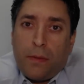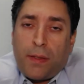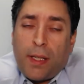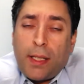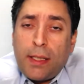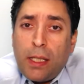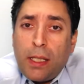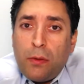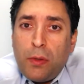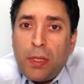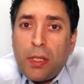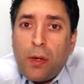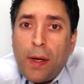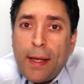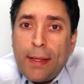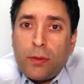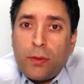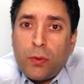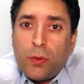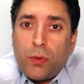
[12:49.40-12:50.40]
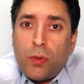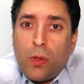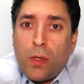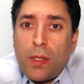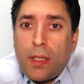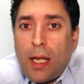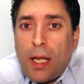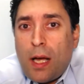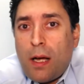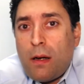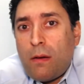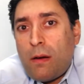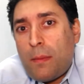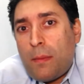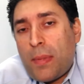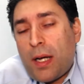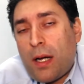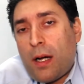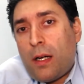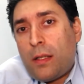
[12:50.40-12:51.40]
Finally, we're going to talk now
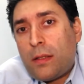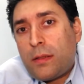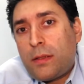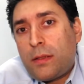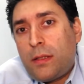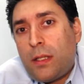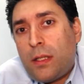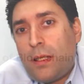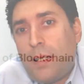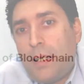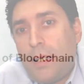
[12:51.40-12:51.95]
about the